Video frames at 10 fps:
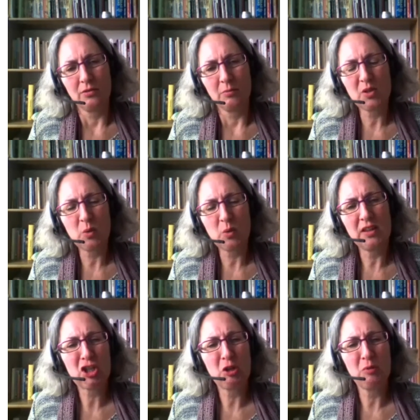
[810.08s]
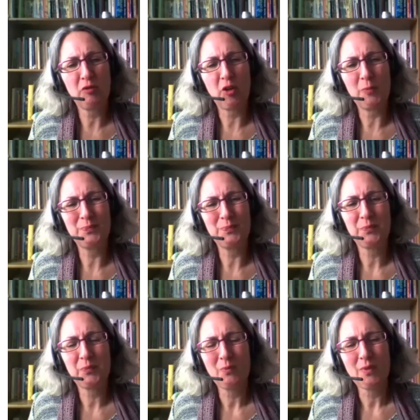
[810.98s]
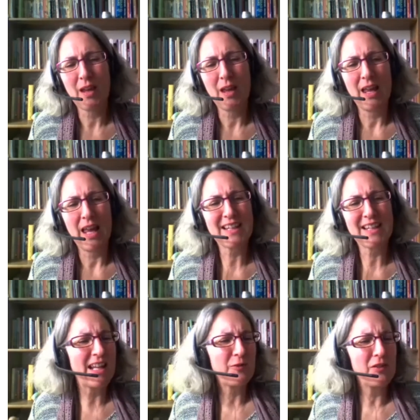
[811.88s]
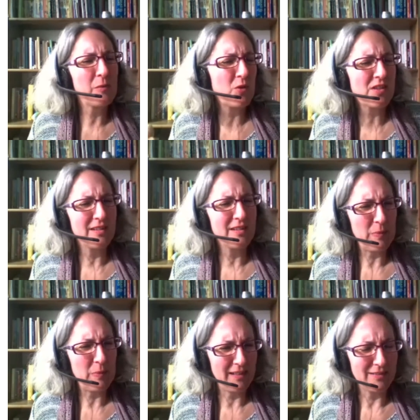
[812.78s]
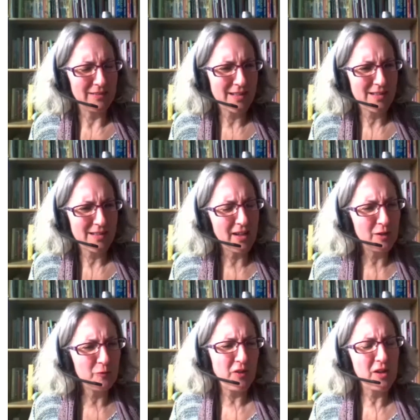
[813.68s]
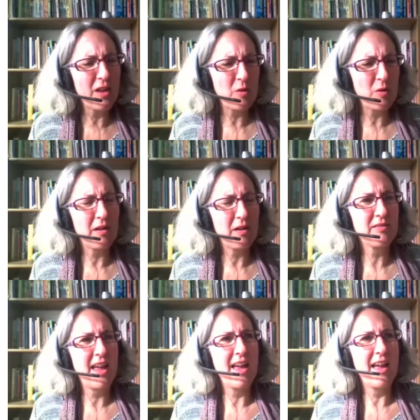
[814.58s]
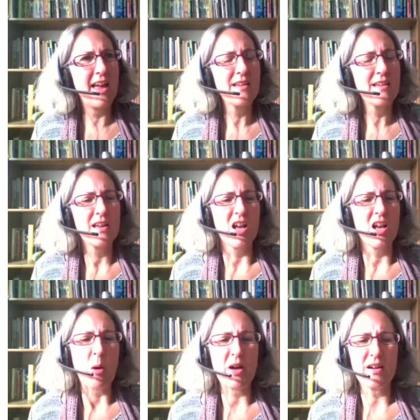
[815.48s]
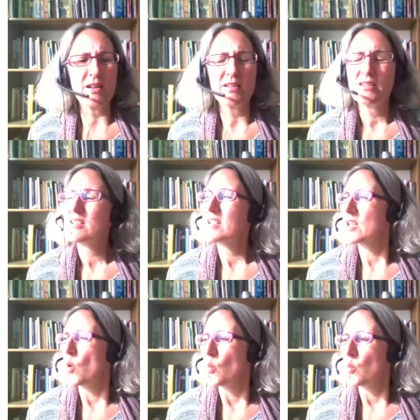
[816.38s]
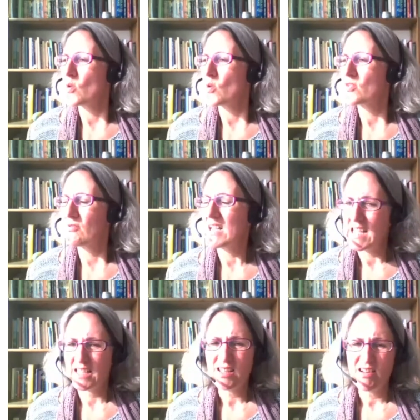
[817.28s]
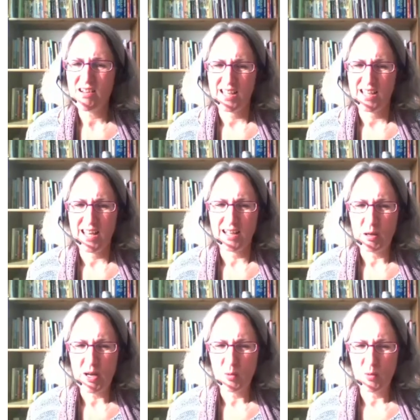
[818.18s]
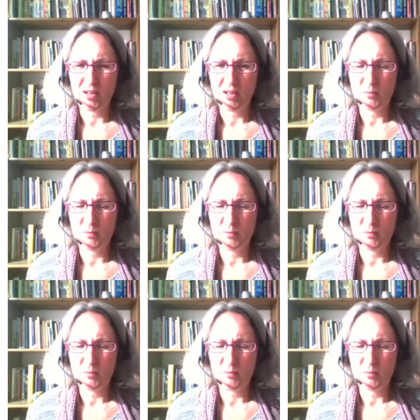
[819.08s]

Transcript: between the two of them, except for it wasn't the balance. I could feel they were both there. But what's really exciting about working